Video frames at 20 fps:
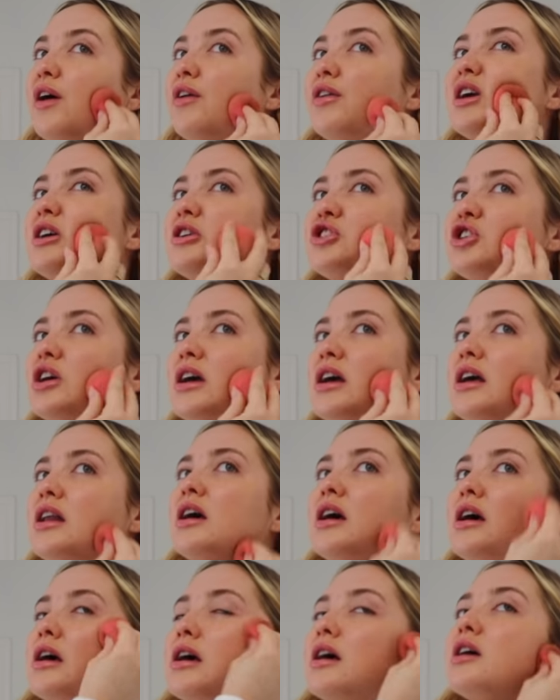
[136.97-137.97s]

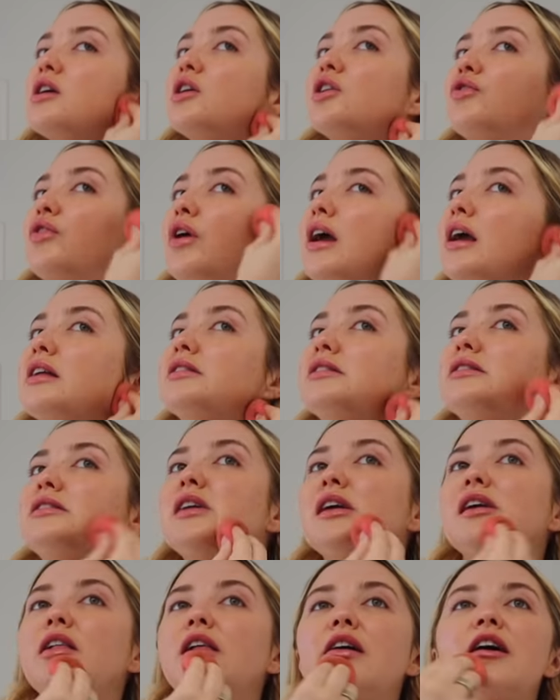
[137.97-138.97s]
foundation, great
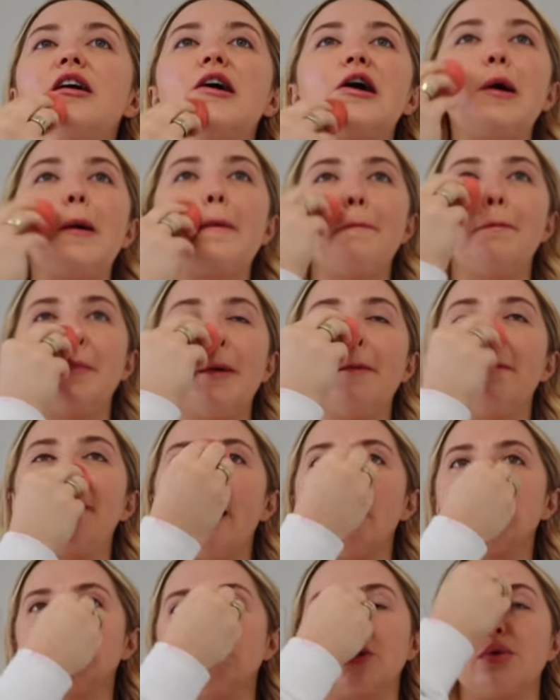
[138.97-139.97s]
concealer, the
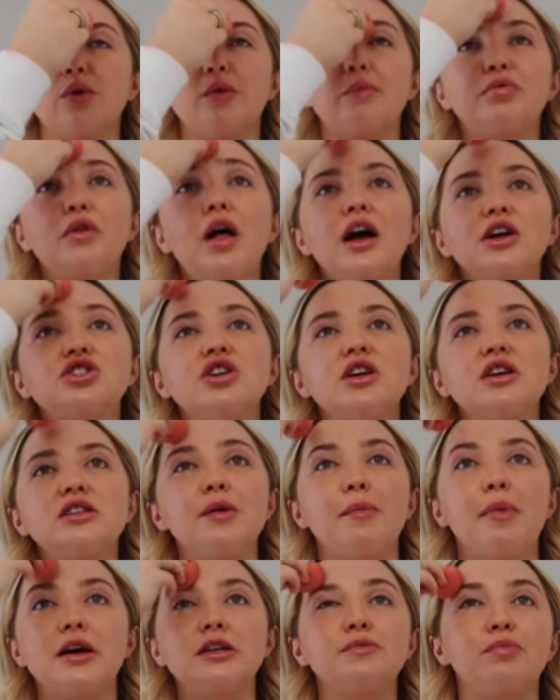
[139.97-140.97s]
best liquid blushes,
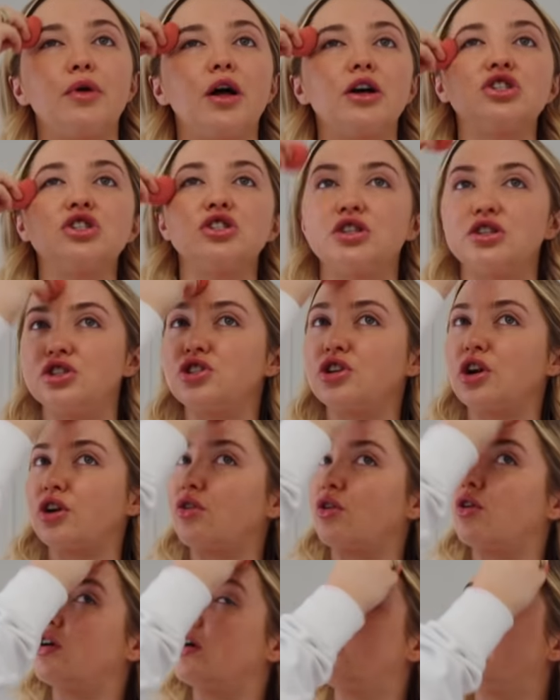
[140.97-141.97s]
the best blushes in
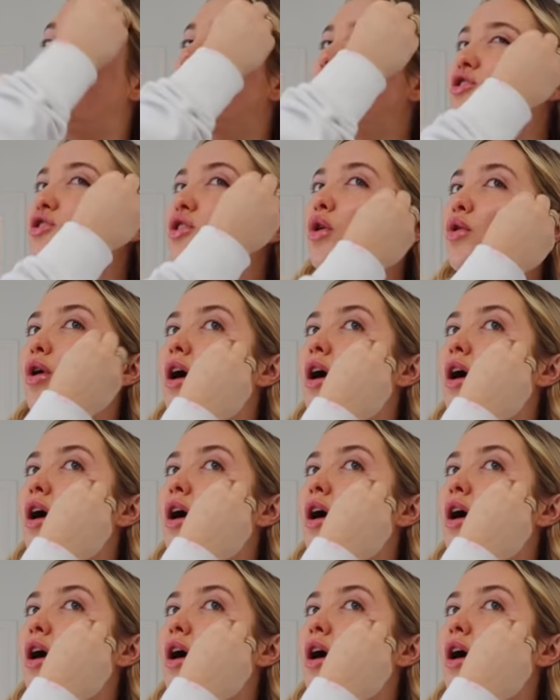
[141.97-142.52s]
general. Like so